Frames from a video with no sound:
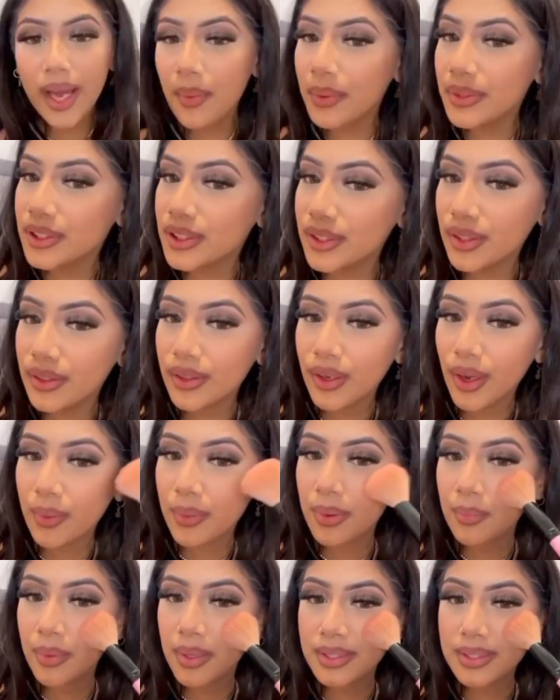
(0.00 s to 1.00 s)
we're just going to go
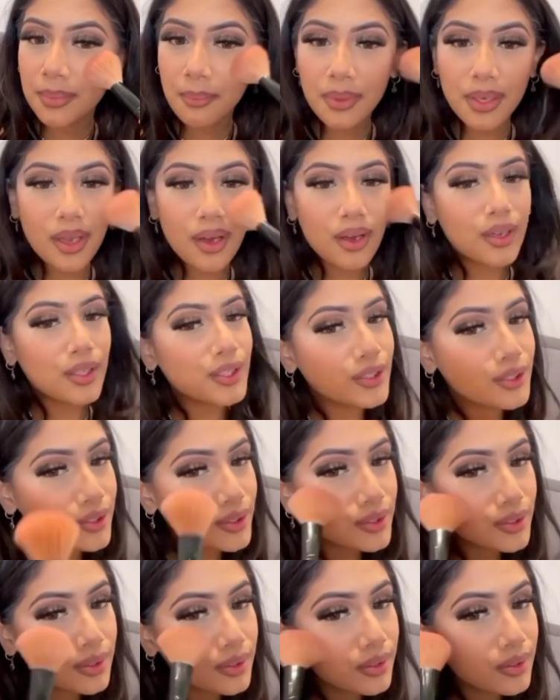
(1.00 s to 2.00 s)
in with some blush.
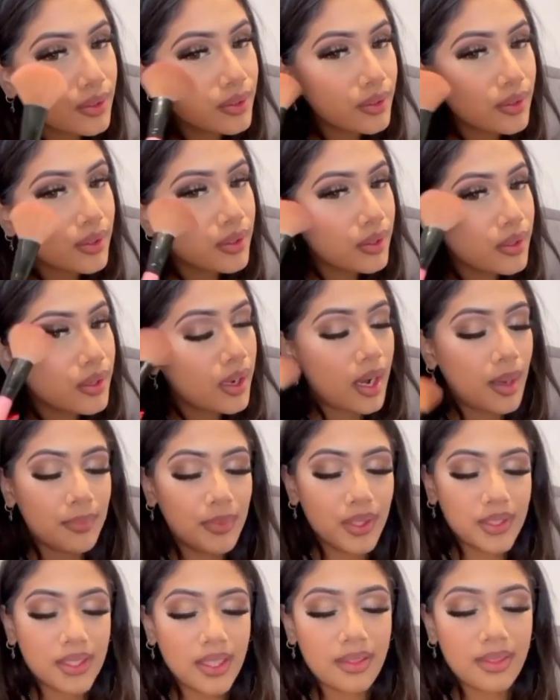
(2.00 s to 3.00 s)
I'm
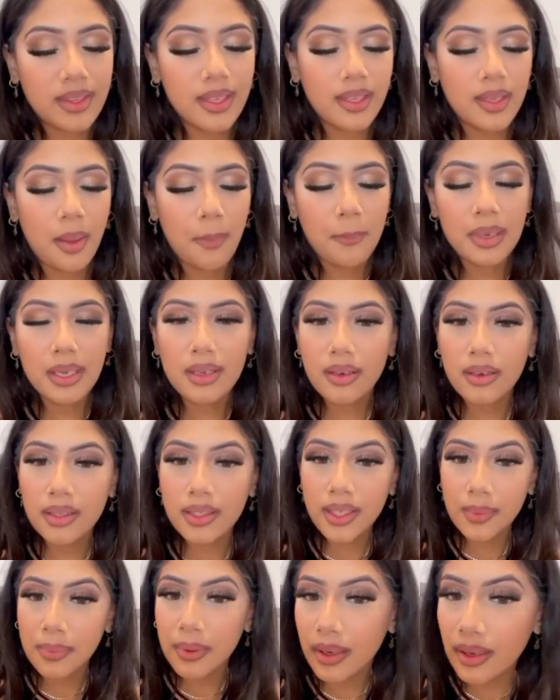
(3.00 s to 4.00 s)
using the
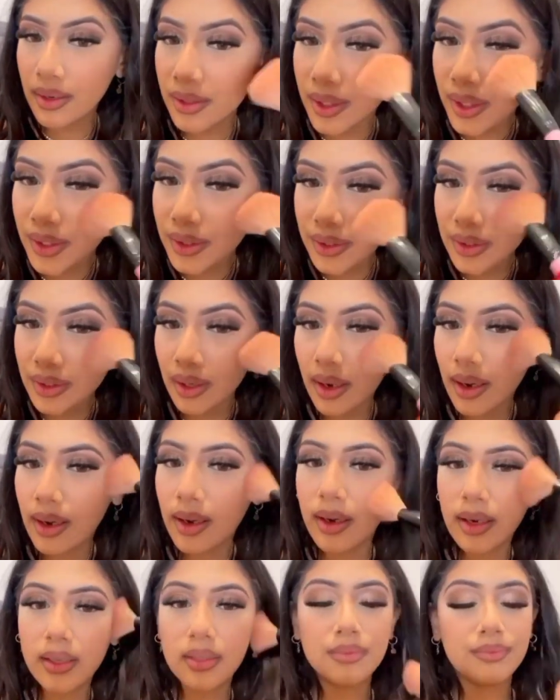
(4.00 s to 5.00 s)
Milani blush
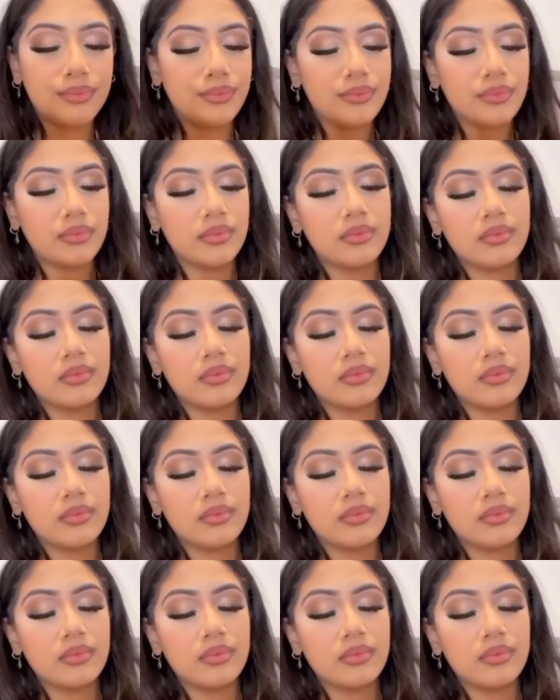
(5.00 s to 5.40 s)
in